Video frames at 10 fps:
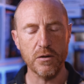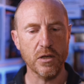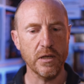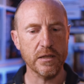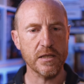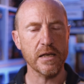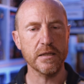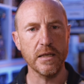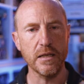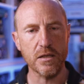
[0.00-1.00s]
you're going to take
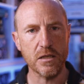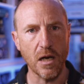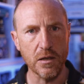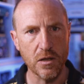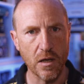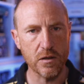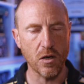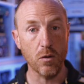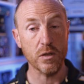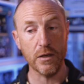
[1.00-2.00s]
the sun
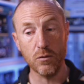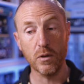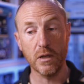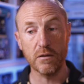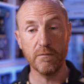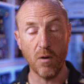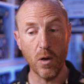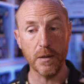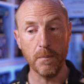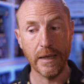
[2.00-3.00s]
tiles and you're going to divide them